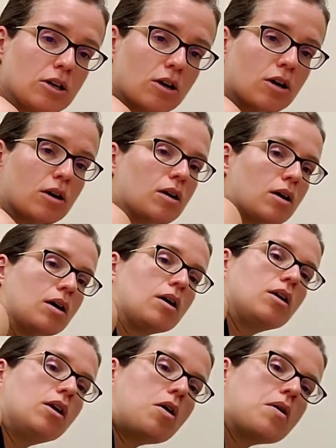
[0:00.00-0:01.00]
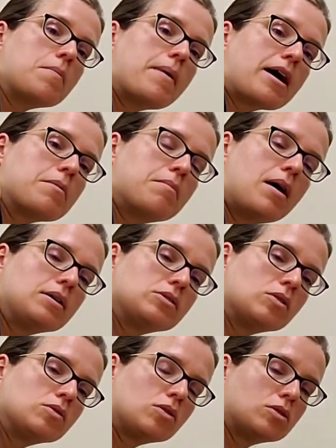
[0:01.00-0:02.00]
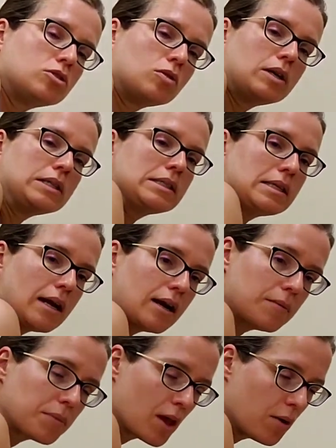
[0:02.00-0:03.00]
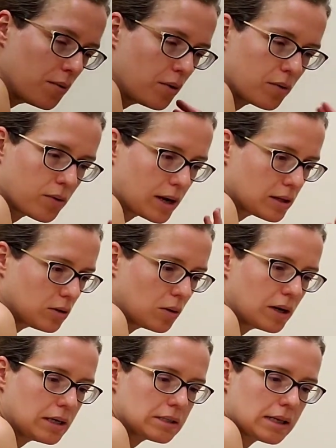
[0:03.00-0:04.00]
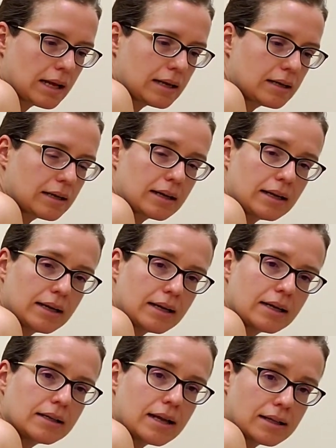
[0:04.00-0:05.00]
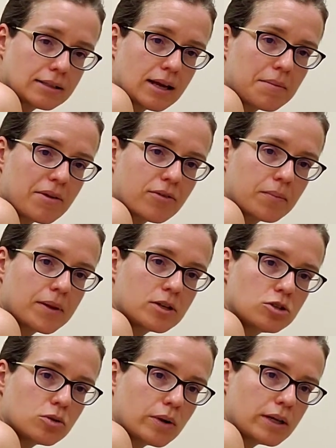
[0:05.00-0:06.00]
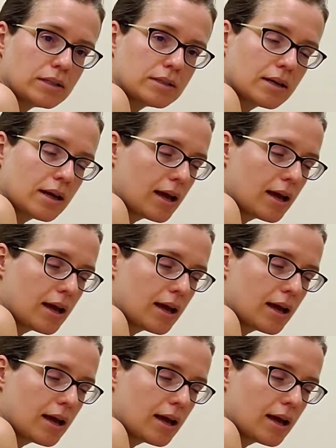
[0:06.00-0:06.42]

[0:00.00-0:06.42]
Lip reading: your lower back muscles or joints there will create noise like a click that's coming from the joint.